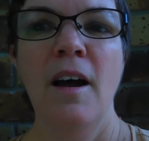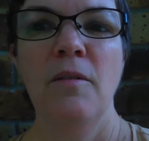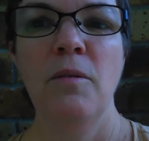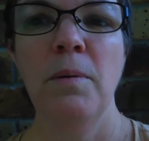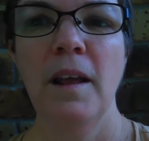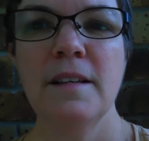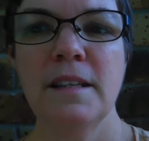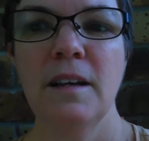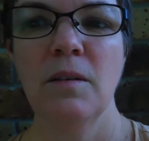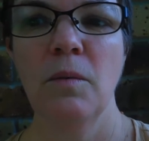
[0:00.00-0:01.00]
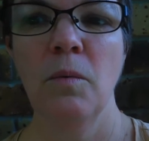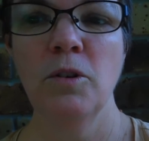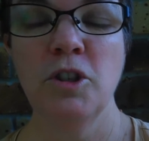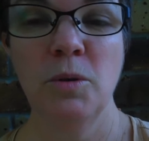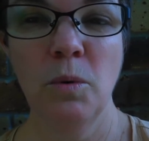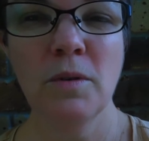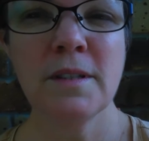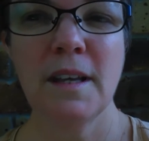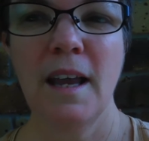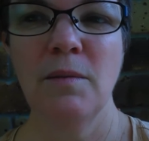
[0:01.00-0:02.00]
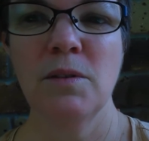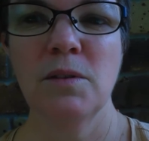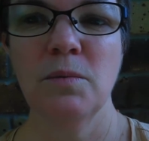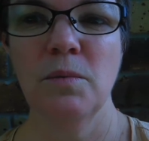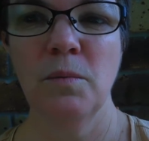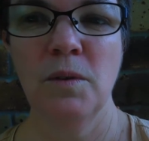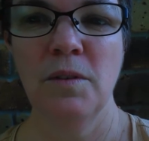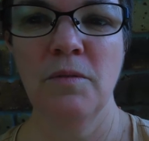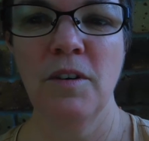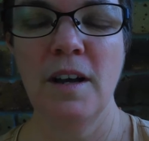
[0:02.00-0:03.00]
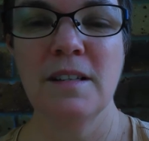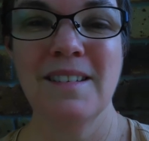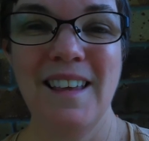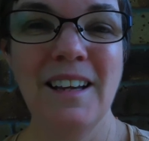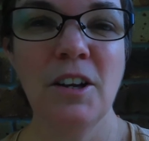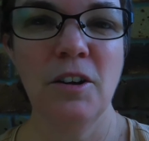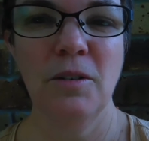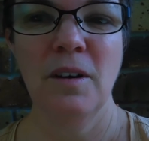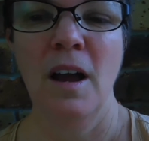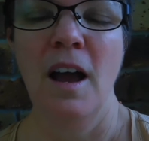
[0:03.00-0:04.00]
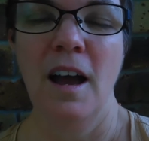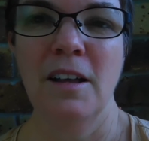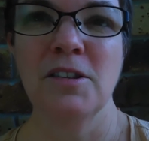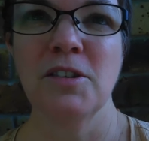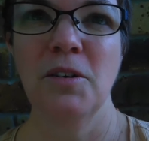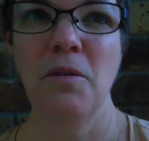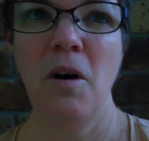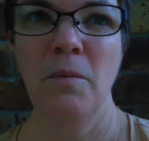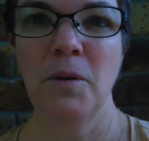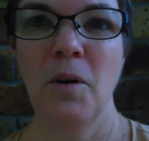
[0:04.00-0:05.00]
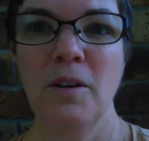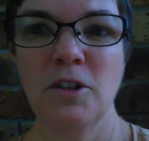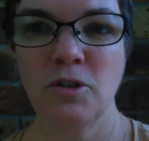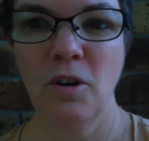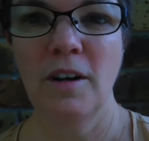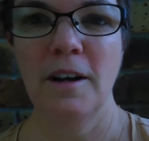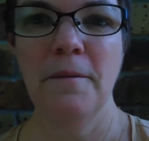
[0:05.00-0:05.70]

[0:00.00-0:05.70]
replacing what she was saying with the phrase thank you. And so I'm going to put